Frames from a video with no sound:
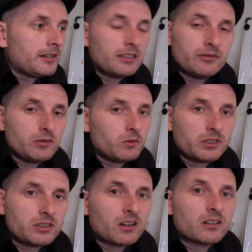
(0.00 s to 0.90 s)
If you want
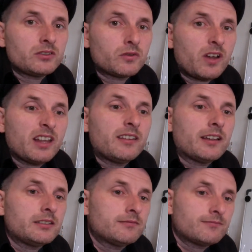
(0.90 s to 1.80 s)
to darken your red,
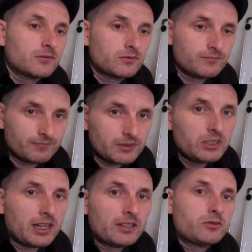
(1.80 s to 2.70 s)
then you
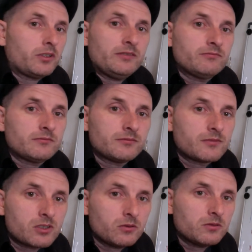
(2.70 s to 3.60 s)
add green.
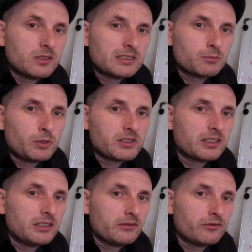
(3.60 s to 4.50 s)
So that's
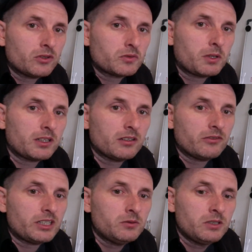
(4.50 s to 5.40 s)
basically the first bit of the
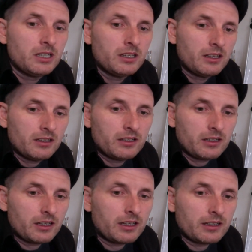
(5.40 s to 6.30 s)
video.
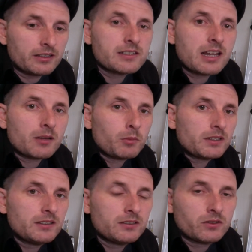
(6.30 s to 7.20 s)
The second bit
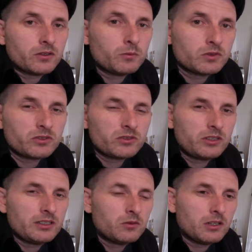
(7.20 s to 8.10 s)
here now, we're just
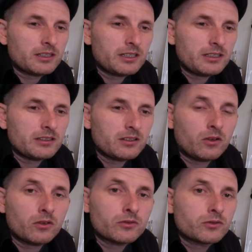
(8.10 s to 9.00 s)
going to go on the
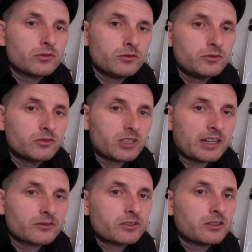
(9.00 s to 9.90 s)
other two
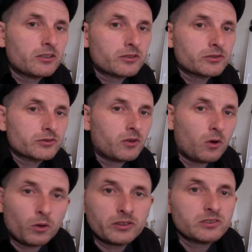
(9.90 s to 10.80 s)
secondary colours,
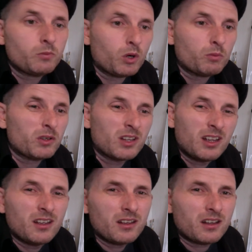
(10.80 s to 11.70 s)
orange and purple,
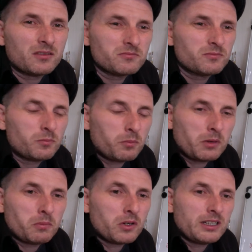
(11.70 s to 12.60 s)
and be
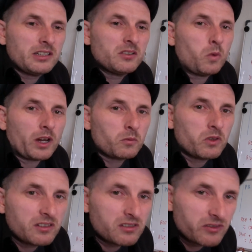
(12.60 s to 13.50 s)
pretty quick with
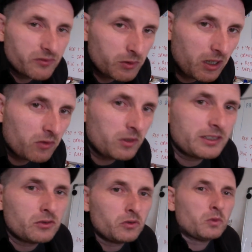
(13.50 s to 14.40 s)
this. We'll not go
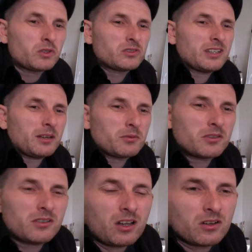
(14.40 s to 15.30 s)
into too much depth. They're
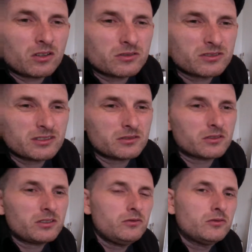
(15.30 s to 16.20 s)
not colours that you're
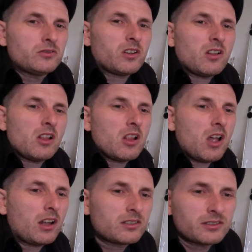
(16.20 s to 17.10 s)
going to use a
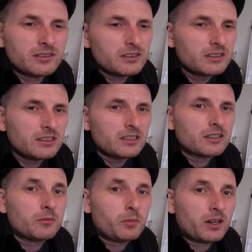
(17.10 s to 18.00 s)
lot
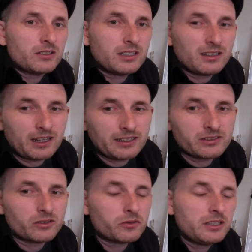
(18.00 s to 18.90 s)
compared to the likes
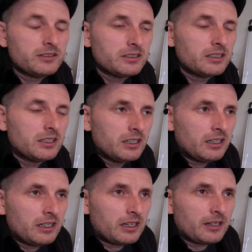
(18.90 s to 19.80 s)
of green,
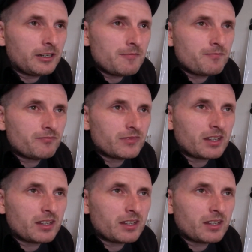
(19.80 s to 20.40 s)
and